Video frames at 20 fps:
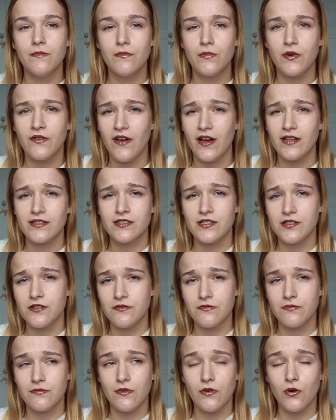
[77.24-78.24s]
we've had to
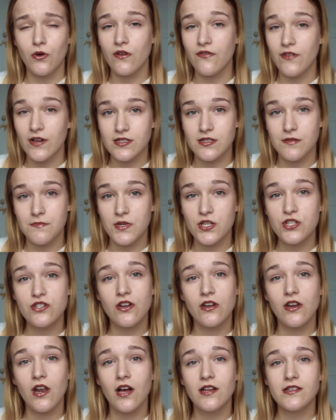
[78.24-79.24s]
do all of our submission
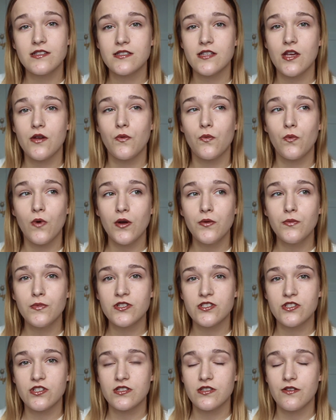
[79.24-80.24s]
online. So one
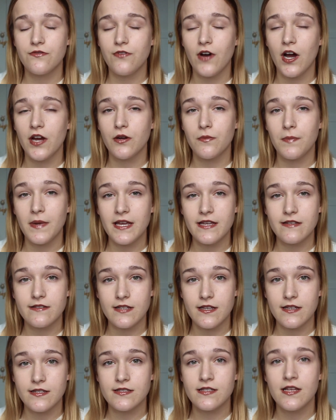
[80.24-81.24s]
was just the final
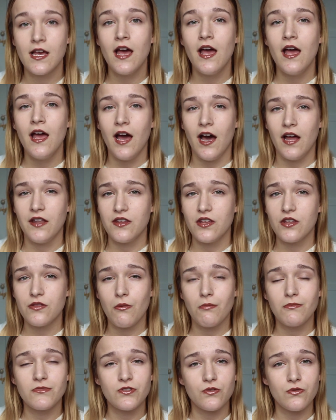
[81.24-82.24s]
pieces and the other
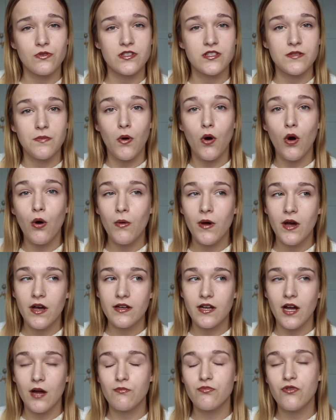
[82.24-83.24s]
one was all the support
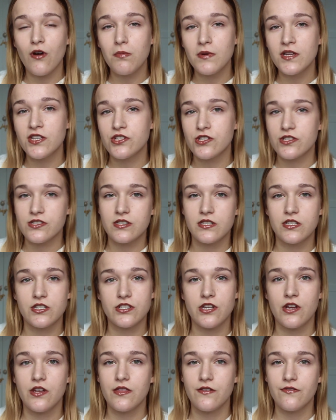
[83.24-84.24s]
work. I'm probably just going to
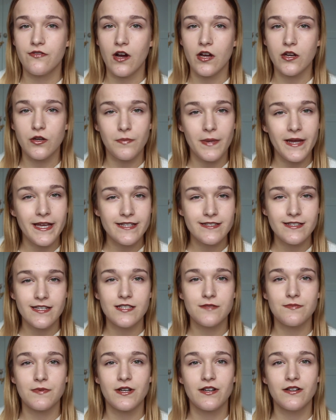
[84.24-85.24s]
show you the final
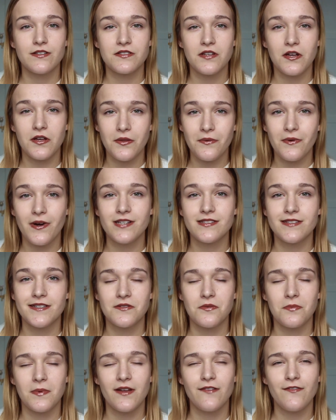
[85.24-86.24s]
pieces because otherwise
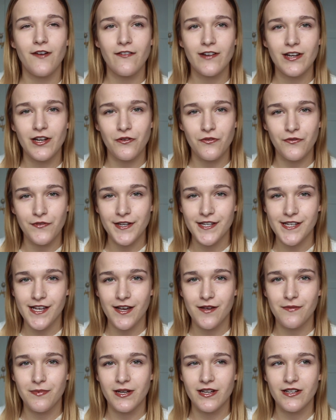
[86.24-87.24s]
this will be a very long
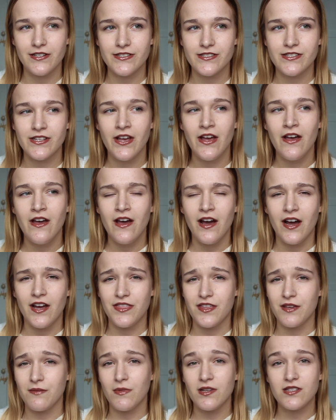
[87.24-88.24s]
video, because I
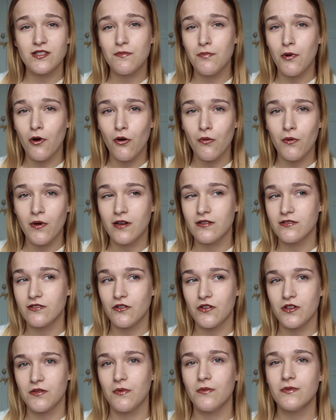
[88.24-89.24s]
think my support work
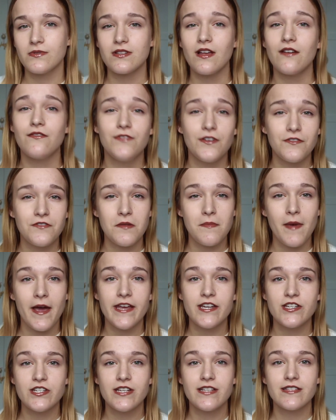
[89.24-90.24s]
document was like 50
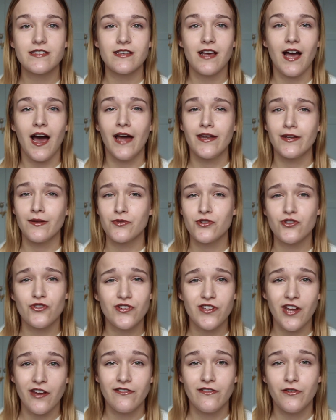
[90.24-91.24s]
pages and I'm sure
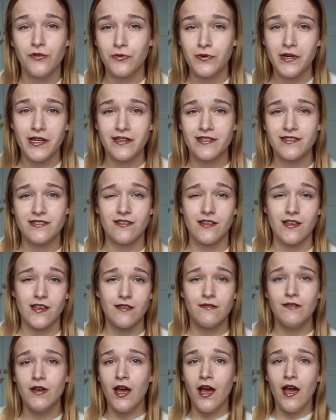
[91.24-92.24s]
you don't all need to see